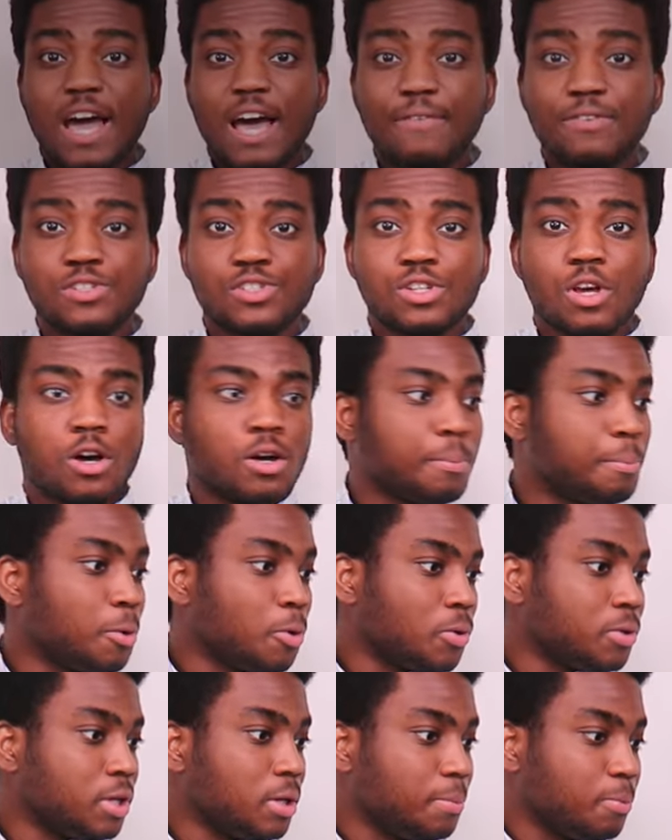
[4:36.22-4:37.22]
have a song
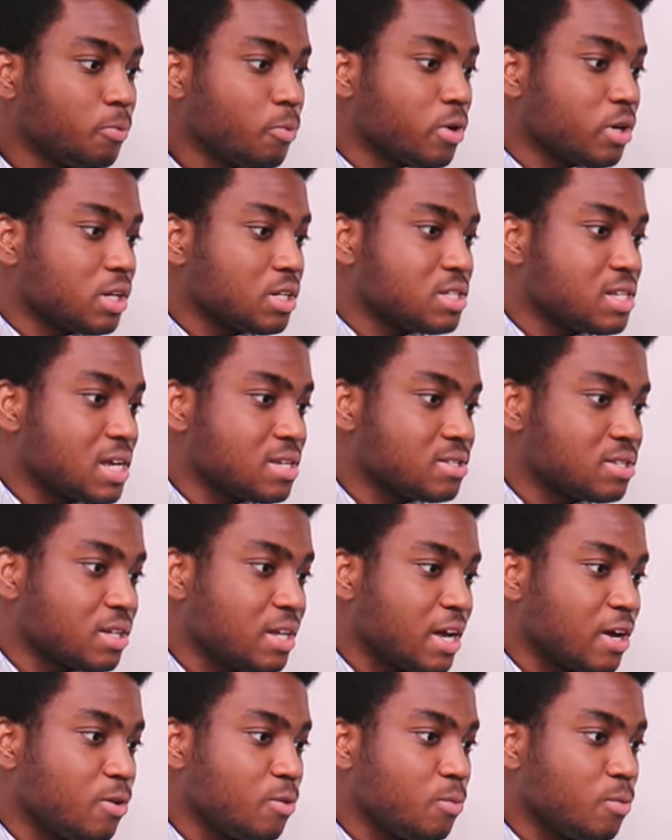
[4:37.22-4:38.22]
pulled up. We're gonna test it
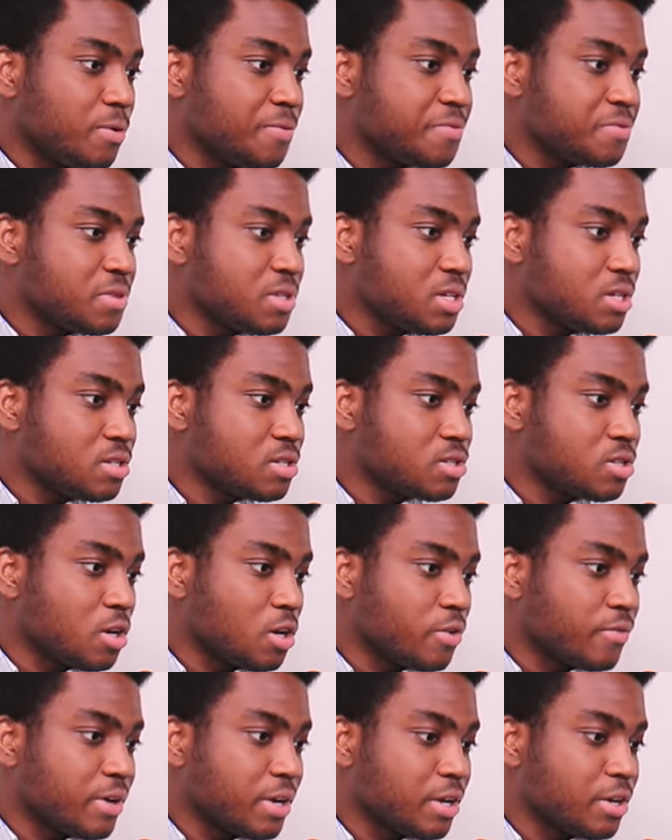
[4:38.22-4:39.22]
out with this
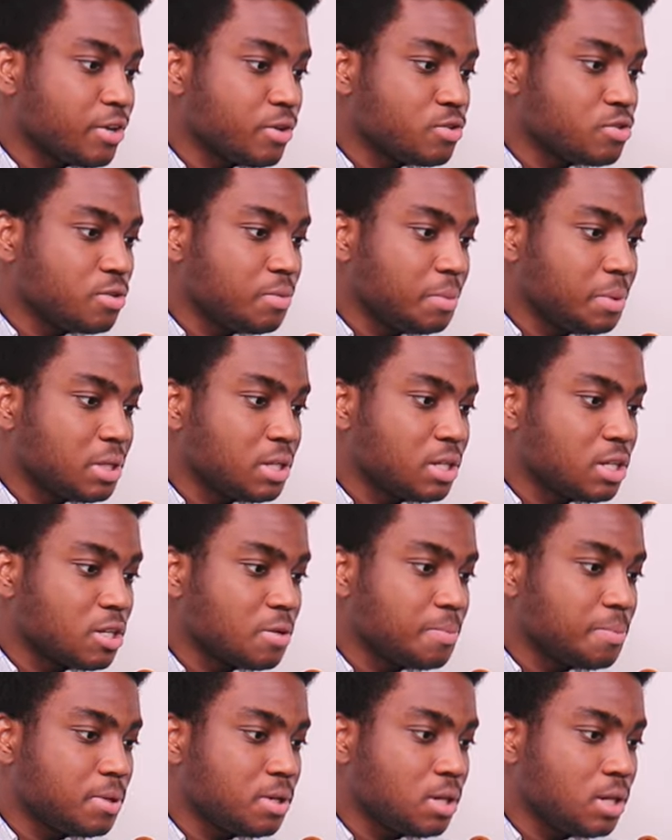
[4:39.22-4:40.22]
song right here. So let me click
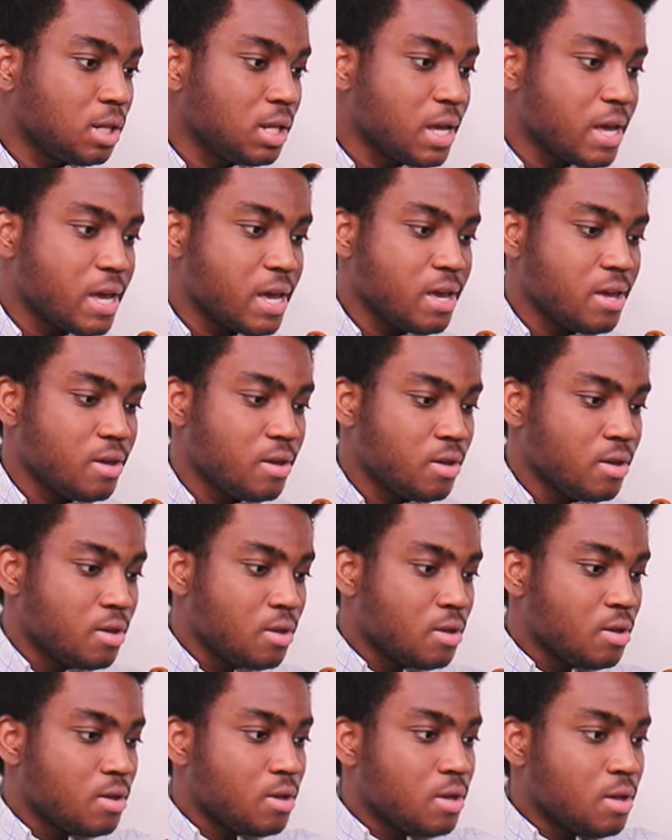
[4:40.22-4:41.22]
play
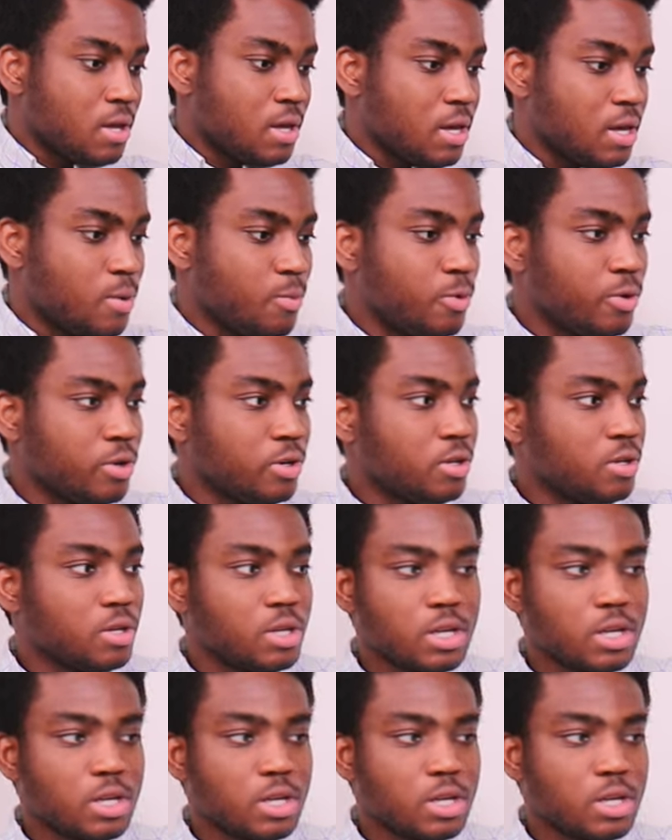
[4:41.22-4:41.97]
and we're gonna